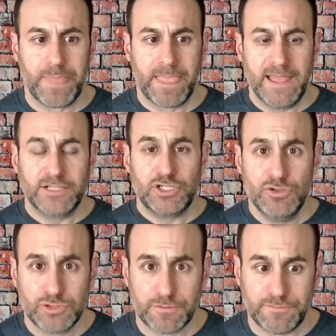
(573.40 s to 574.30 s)
It's
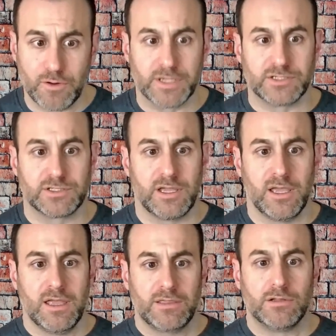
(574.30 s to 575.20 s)
user focused.
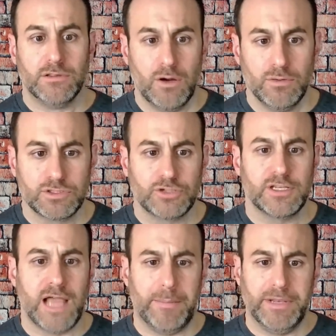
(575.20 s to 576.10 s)
The loans are
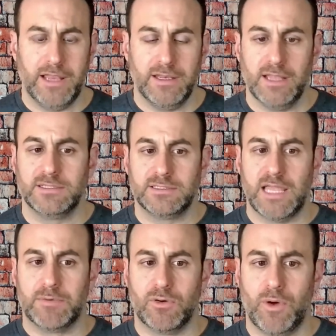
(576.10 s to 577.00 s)
denominated in
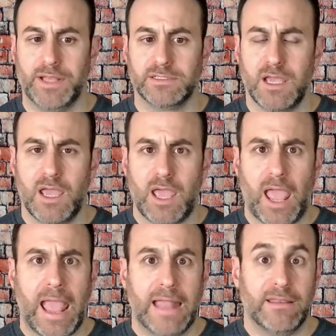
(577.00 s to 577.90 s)
stable coins
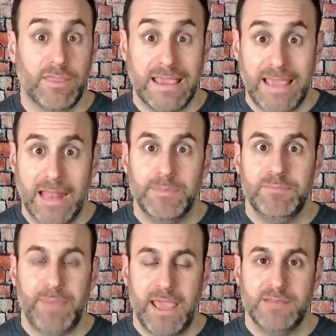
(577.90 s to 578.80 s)
and they can be
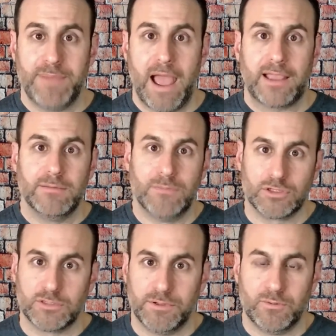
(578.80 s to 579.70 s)
paid back in
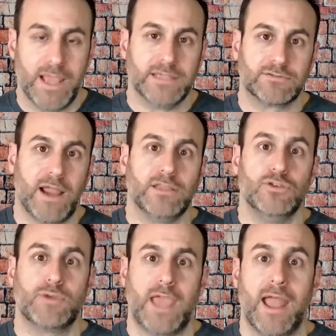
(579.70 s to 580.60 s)
multiple ways, right?
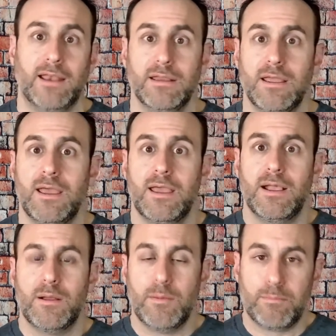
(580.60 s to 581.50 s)
You can
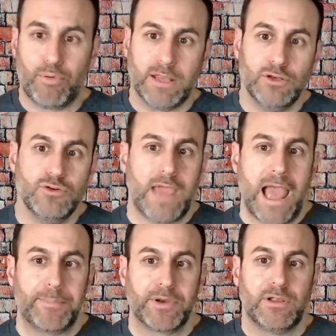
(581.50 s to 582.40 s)
bring new
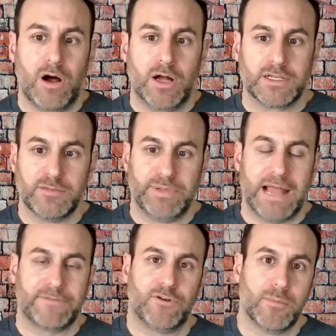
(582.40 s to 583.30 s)
capital onto the
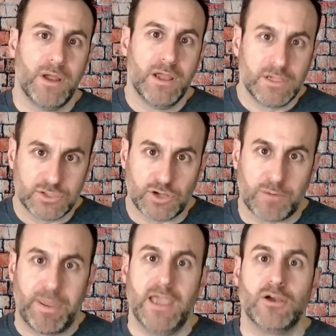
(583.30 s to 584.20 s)
platform,
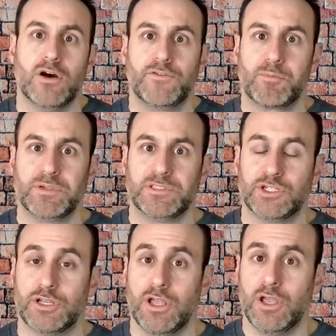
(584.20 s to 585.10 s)
start paying off your
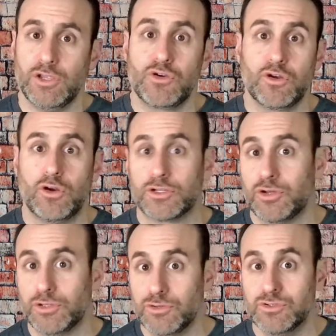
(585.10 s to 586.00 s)
position. You could
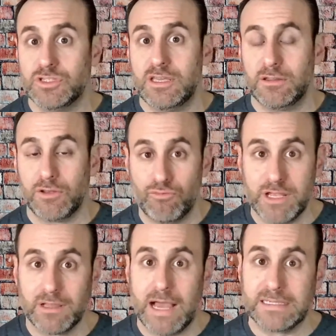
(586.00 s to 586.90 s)
also use the
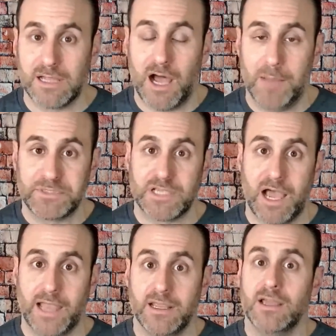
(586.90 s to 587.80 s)
realized
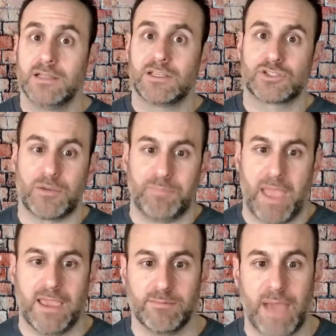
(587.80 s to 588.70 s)
upside to start
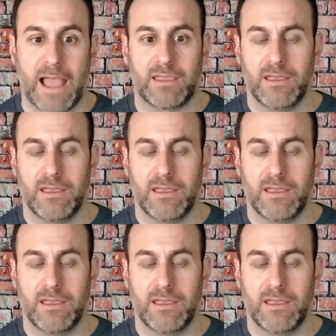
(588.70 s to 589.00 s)
paying back